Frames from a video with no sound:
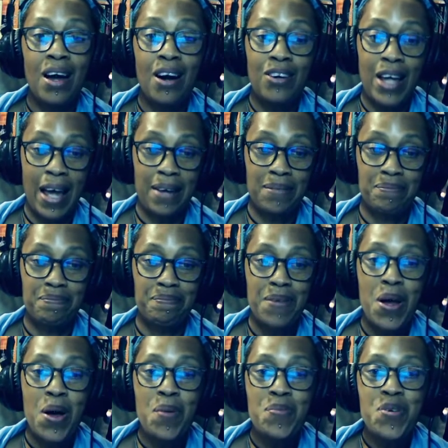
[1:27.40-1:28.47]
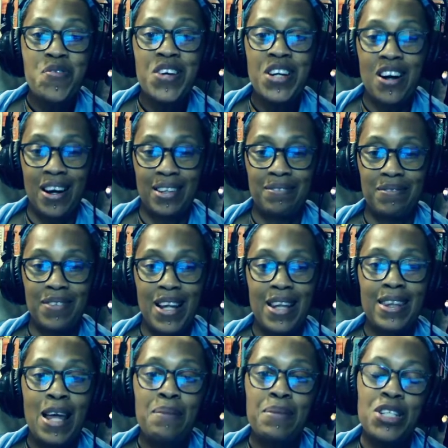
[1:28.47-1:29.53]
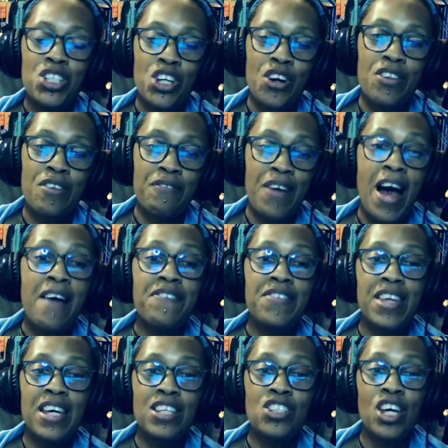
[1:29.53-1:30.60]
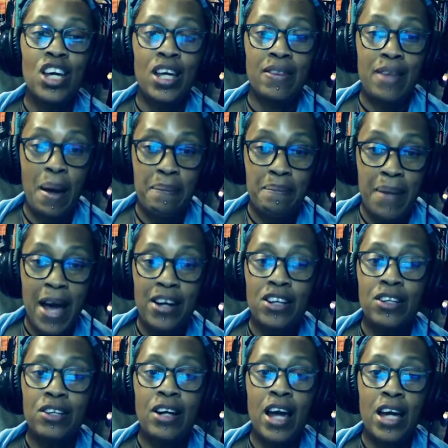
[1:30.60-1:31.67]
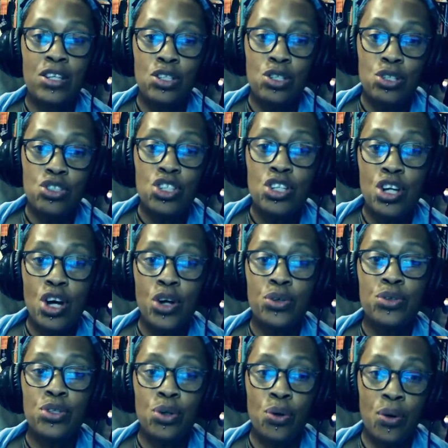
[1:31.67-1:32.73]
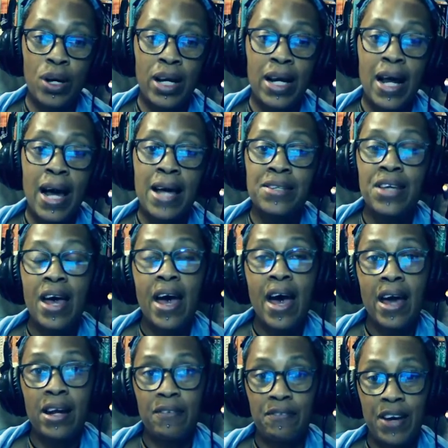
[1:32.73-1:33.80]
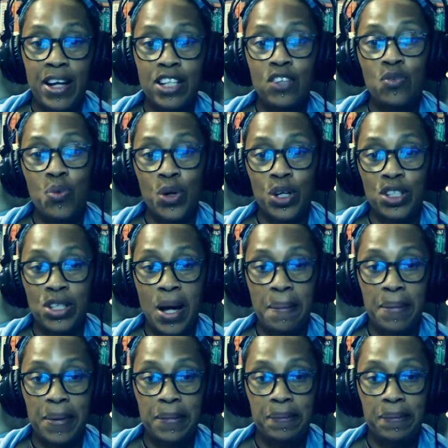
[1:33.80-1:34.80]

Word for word: Okay. Moving on, let me share the 5 things that matter and you should know to organize an effective workshop.